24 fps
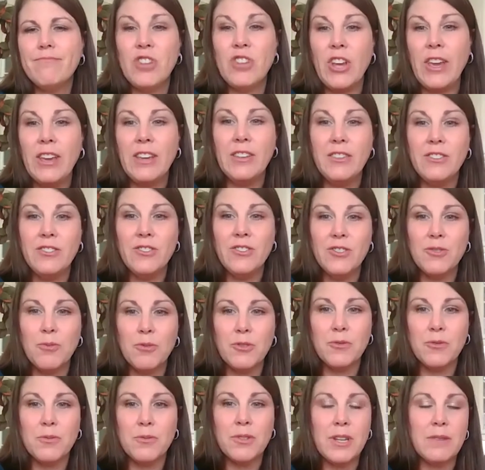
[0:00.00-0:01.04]
change
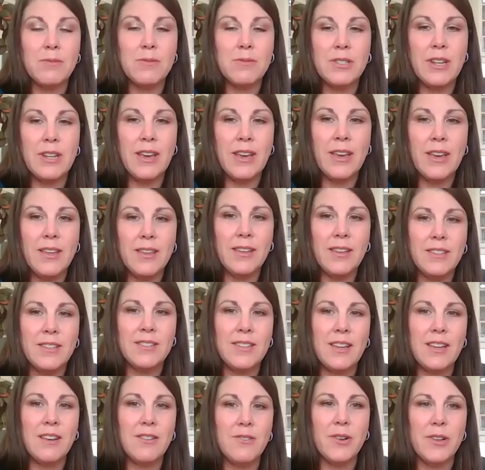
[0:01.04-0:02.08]
multiple times a day
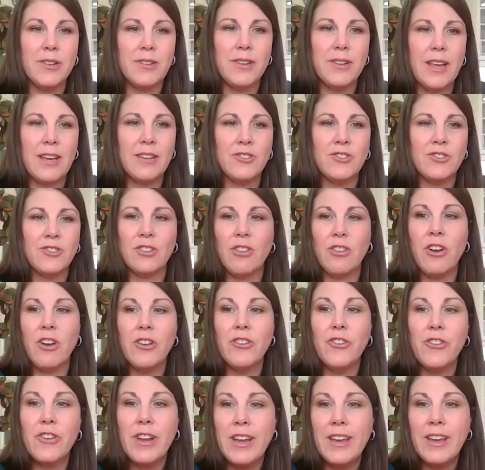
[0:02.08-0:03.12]
because I don't right.
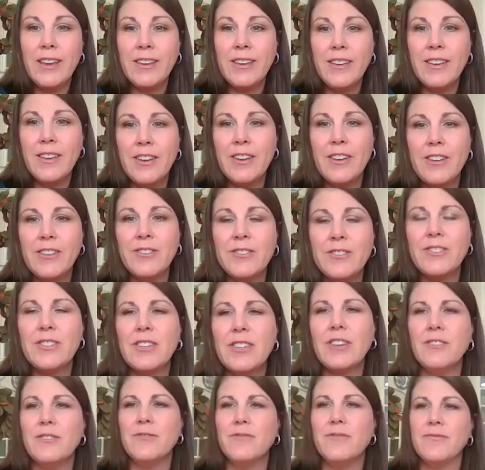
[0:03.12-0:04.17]
laundry, you know.
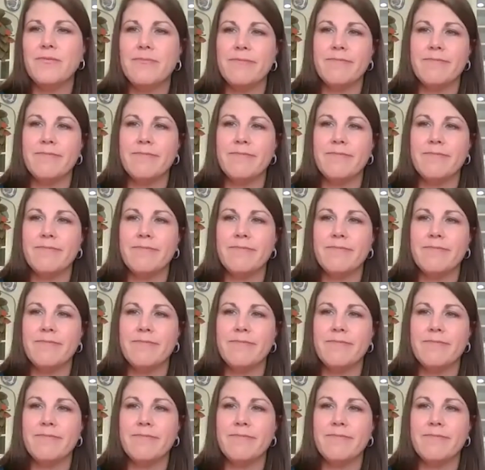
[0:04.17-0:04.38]
Yep.